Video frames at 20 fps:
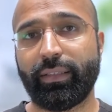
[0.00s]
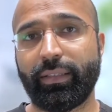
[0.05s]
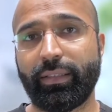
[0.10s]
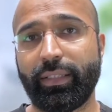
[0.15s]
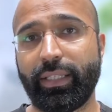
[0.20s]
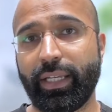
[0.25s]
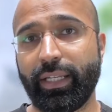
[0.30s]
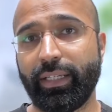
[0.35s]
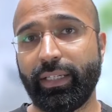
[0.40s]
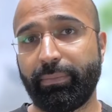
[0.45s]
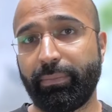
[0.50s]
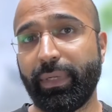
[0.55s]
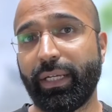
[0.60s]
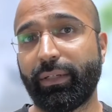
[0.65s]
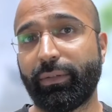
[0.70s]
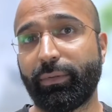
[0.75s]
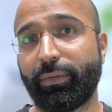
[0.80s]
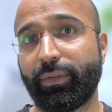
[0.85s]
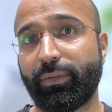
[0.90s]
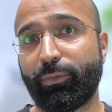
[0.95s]
then it may
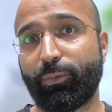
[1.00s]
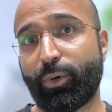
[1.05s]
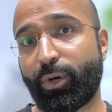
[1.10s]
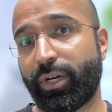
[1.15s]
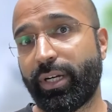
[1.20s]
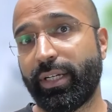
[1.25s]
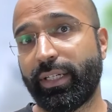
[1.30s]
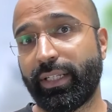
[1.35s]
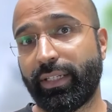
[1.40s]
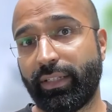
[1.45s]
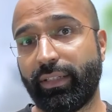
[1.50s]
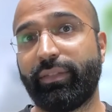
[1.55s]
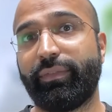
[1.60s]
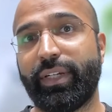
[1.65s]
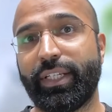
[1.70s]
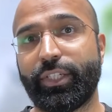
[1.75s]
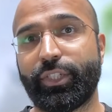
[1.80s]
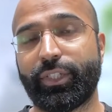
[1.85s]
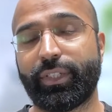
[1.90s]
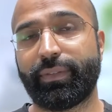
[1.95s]
warrant an
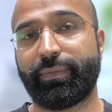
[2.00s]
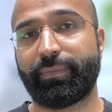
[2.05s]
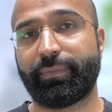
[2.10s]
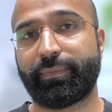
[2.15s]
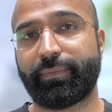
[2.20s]
intervention.